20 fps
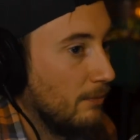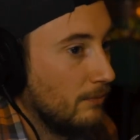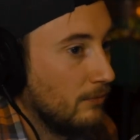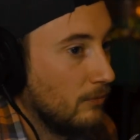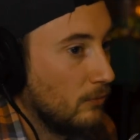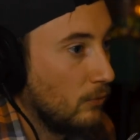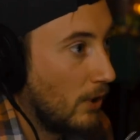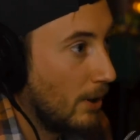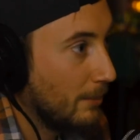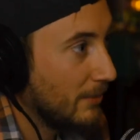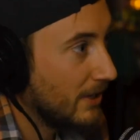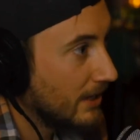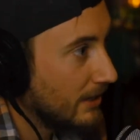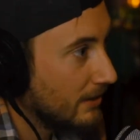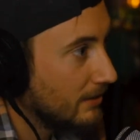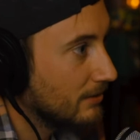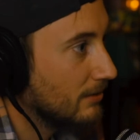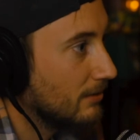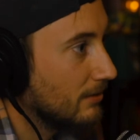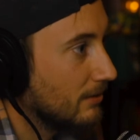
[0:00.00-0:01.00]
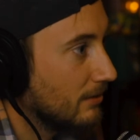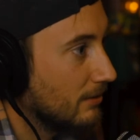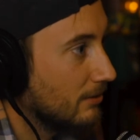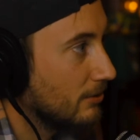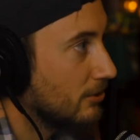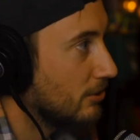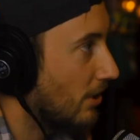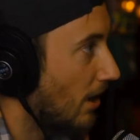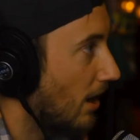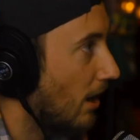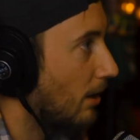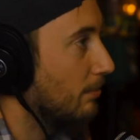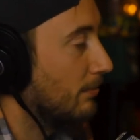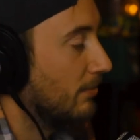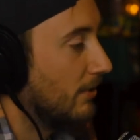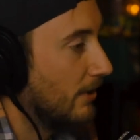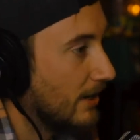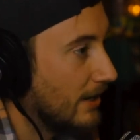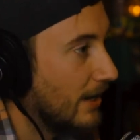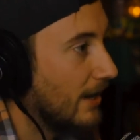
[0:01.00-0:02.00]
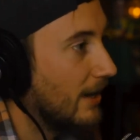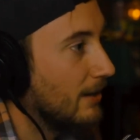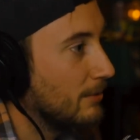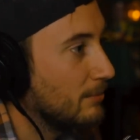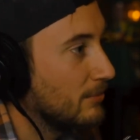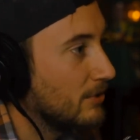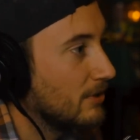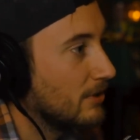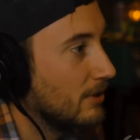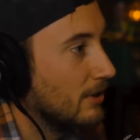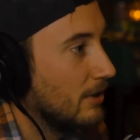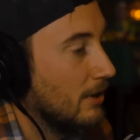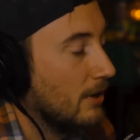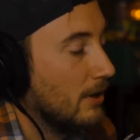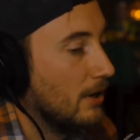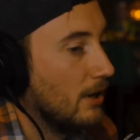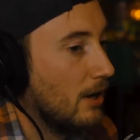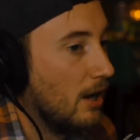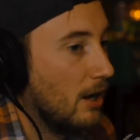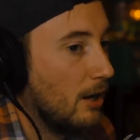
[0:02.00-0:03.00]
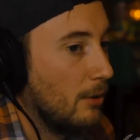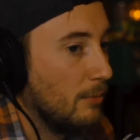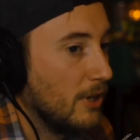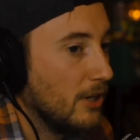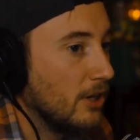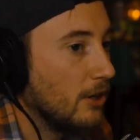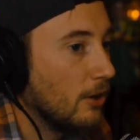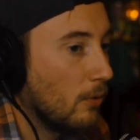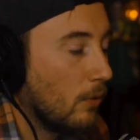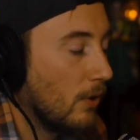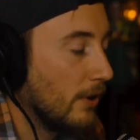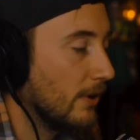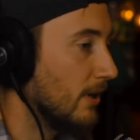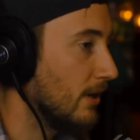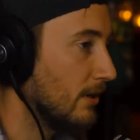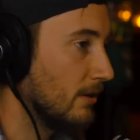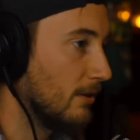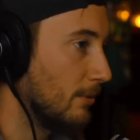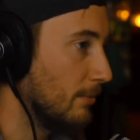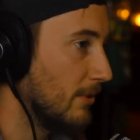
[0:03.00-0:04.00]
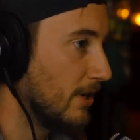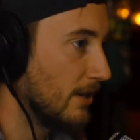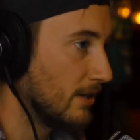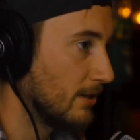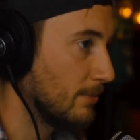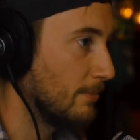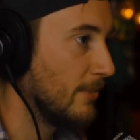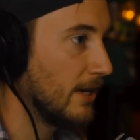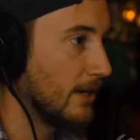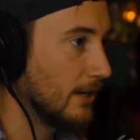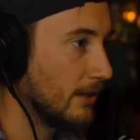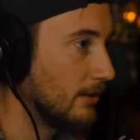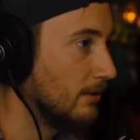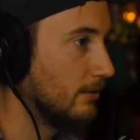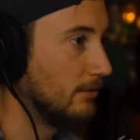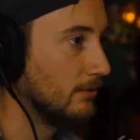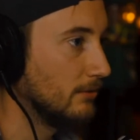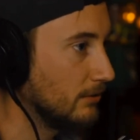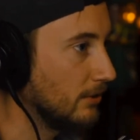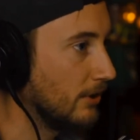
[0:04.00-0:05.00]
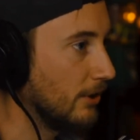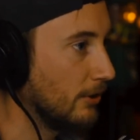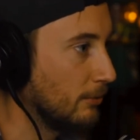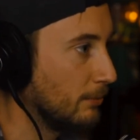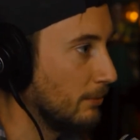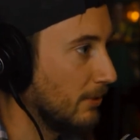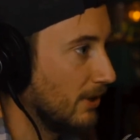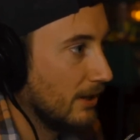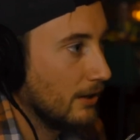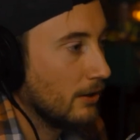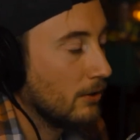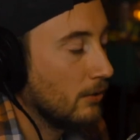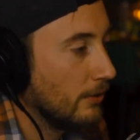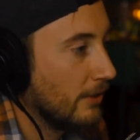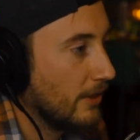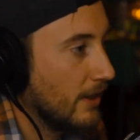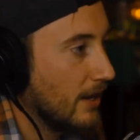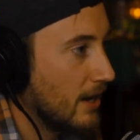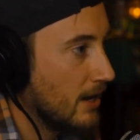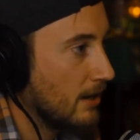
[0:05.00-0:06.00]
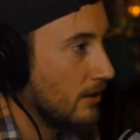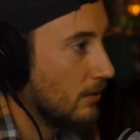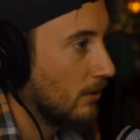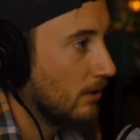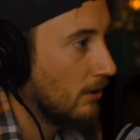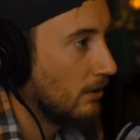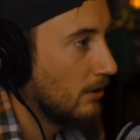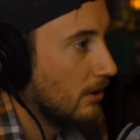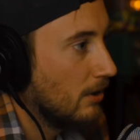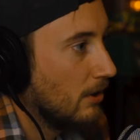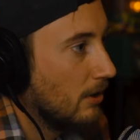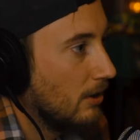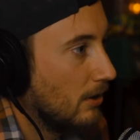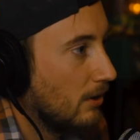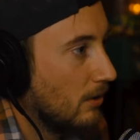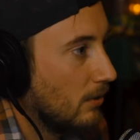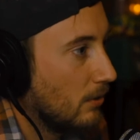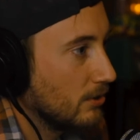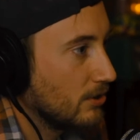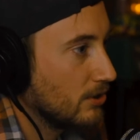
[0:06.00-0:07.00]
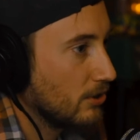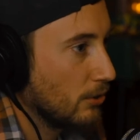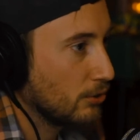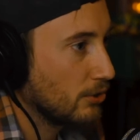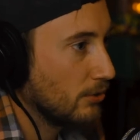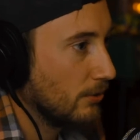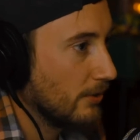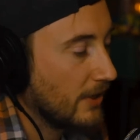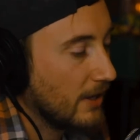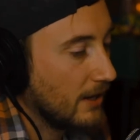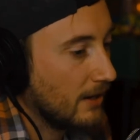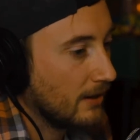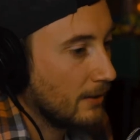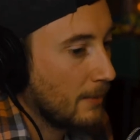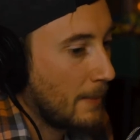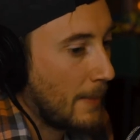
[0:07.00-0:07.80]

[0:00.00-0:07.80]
reminisce, shop, play games, and you don't want it to be this big, you know, political thing or social thing.